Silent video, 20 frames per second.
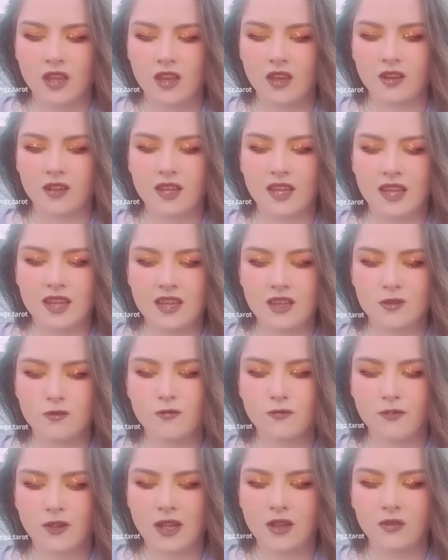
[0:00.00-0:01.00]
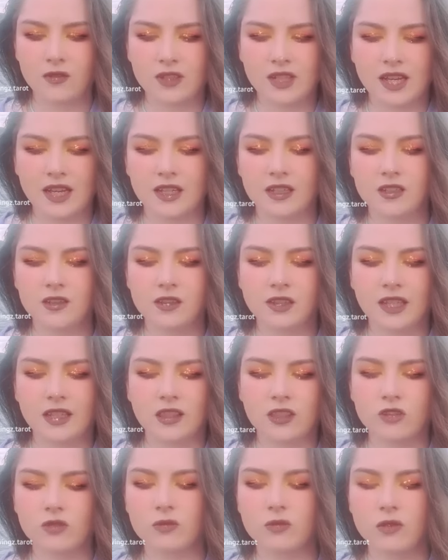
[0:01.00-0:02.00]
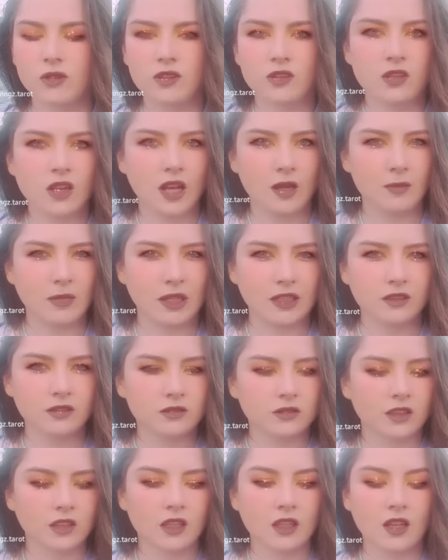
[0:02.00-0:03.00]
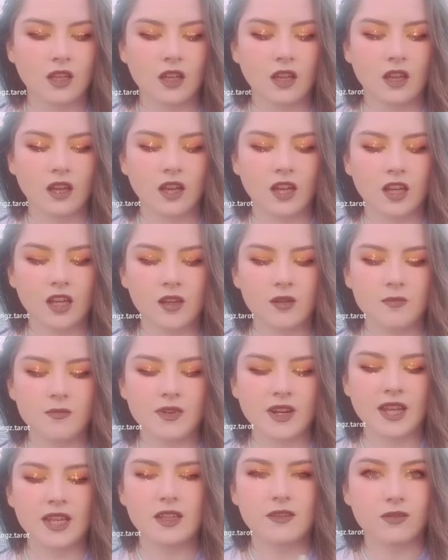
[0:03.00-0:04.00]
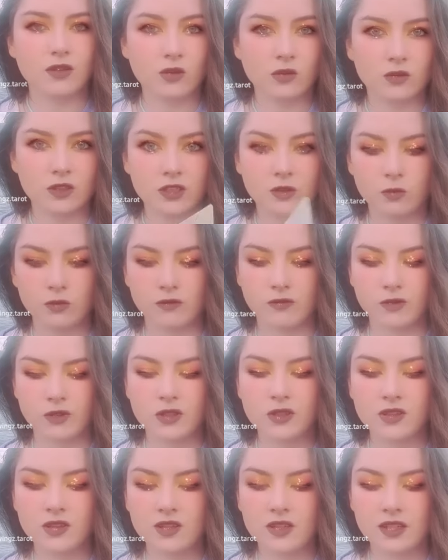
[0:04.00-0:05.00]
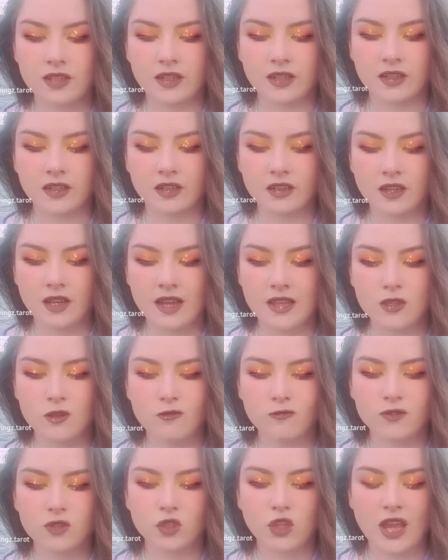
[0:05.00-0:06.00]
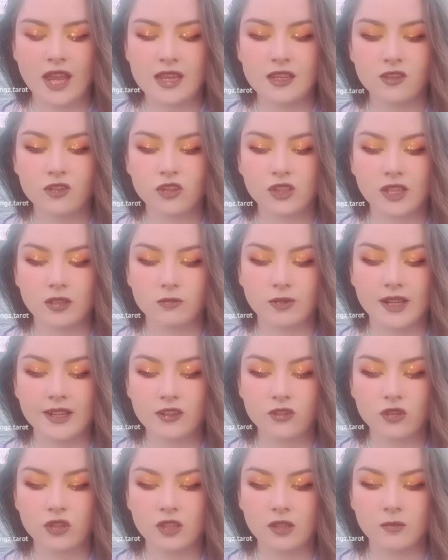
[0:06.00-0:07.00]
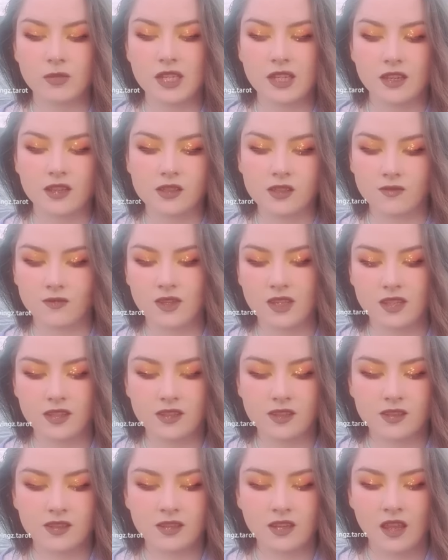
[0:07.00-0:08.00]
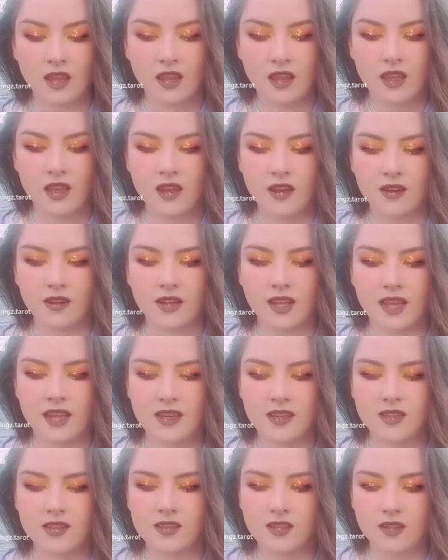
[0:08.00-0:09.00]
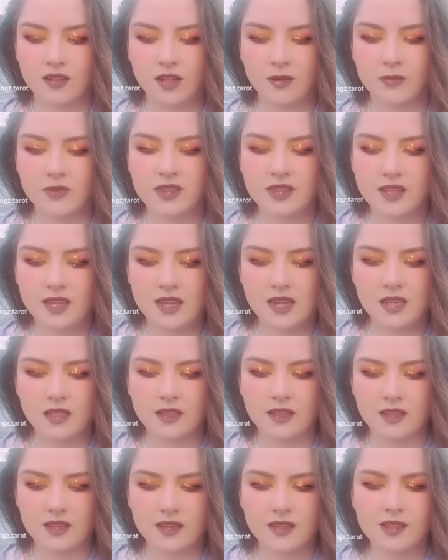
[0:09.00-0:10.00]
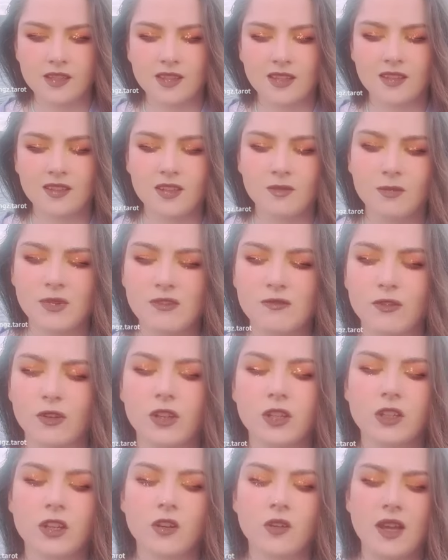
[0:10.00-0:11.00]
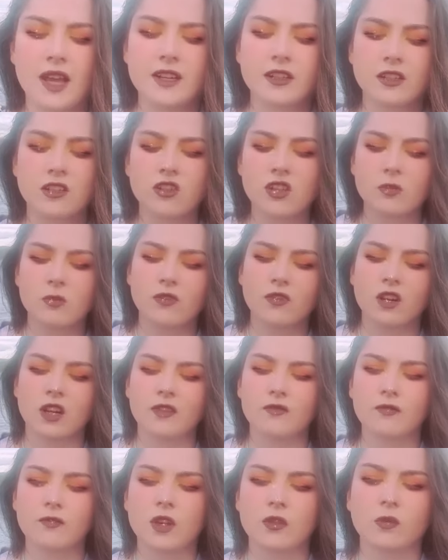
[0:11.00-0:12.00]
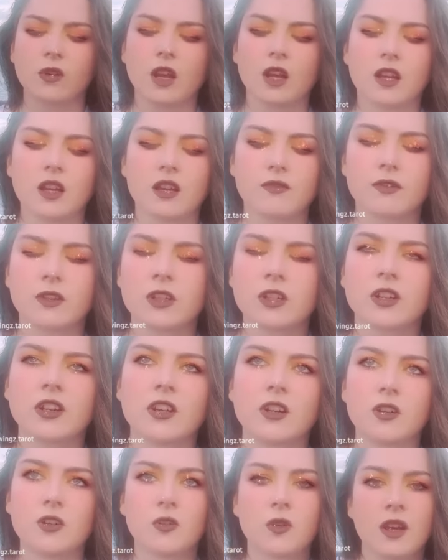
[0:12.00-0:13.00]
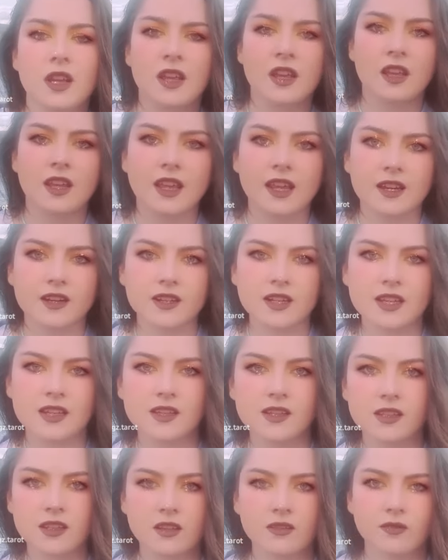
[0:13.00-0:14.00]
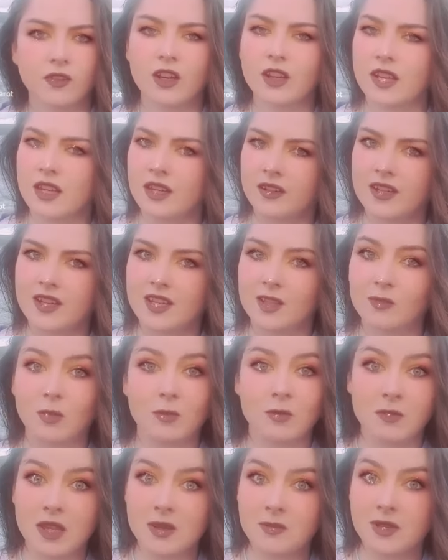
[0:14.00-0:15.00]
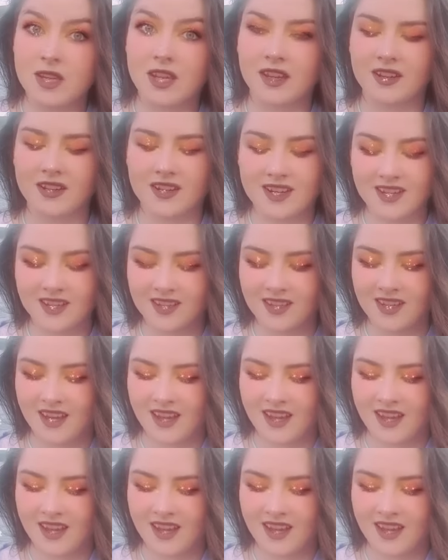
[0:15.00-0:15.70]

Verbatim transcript: Okay, you found out, like the truth has come out. Um, Knight of Swords reversed here, and you've changed direction because of this okay so i'm seeing this this could be virgo energy we've got uh, virgo aries not aries but maybe aries